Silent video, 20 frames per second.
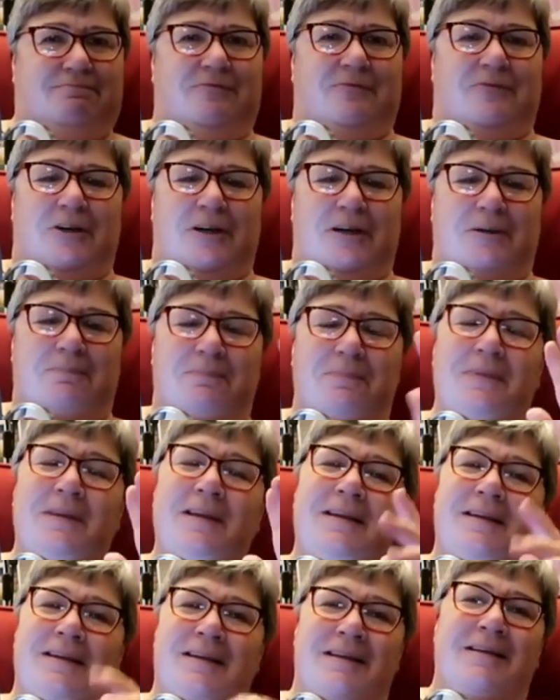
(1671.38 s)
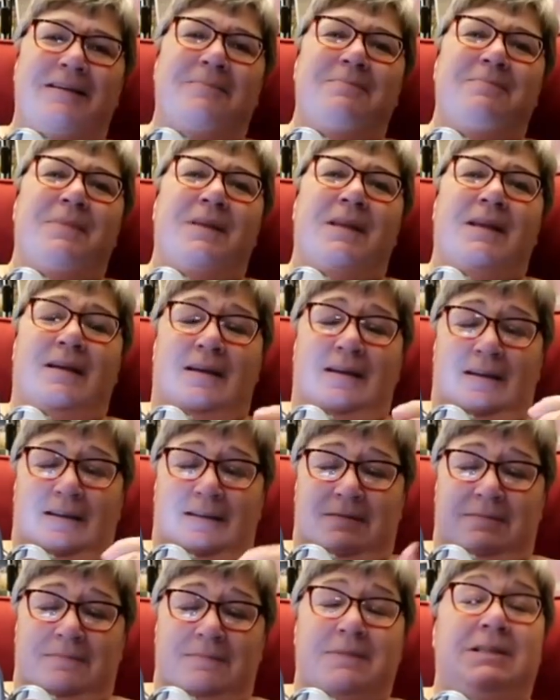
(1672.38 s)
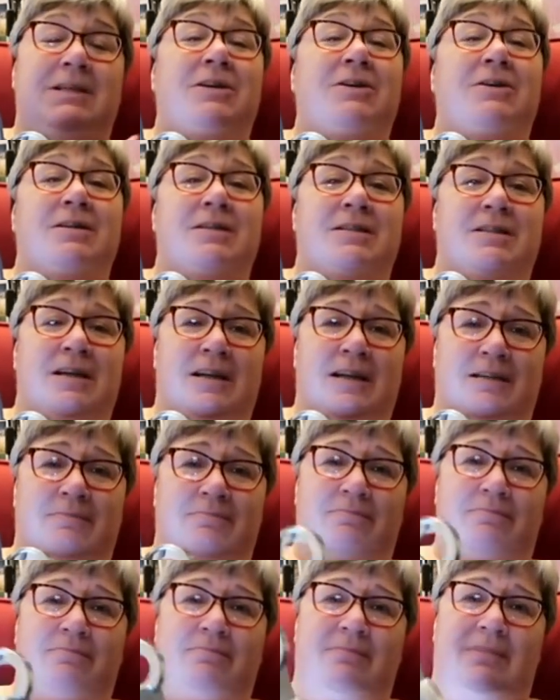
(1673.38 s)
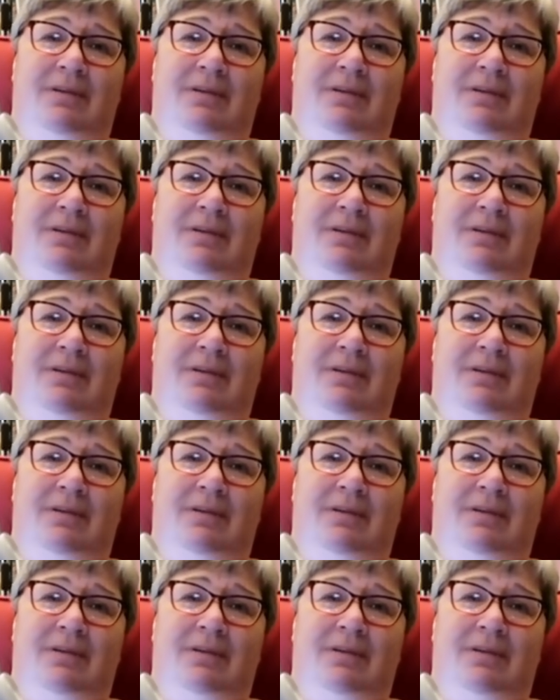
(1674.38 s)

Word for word: Fine. So you can turn it